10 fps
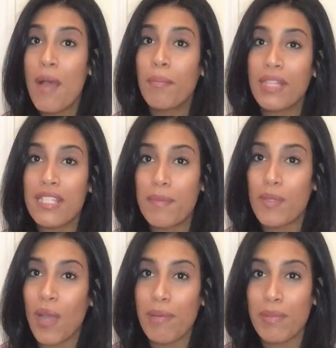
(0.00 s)
please
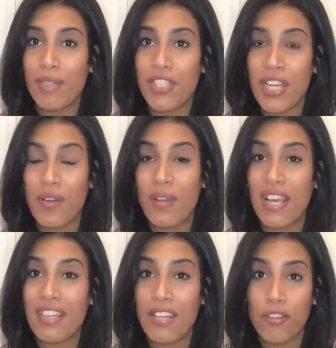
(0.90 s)
subscribe to my channel and
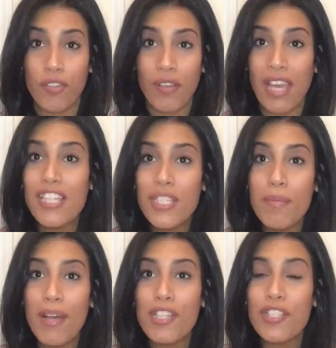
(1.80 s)
hit that notification
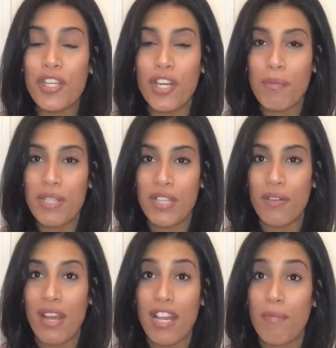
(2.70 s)
bell so you don't miss out on
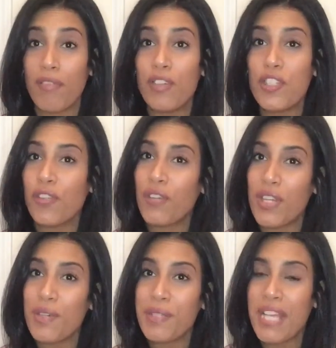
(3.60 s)
any of my future
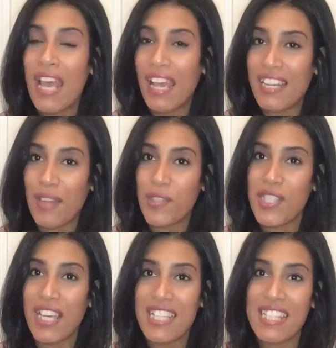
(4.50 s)
videos, and I will see
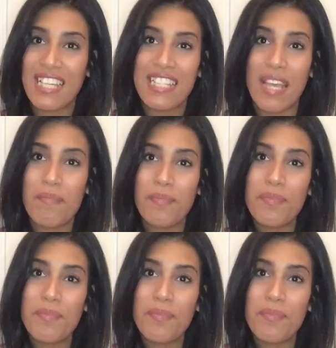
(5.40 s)
you guys next time.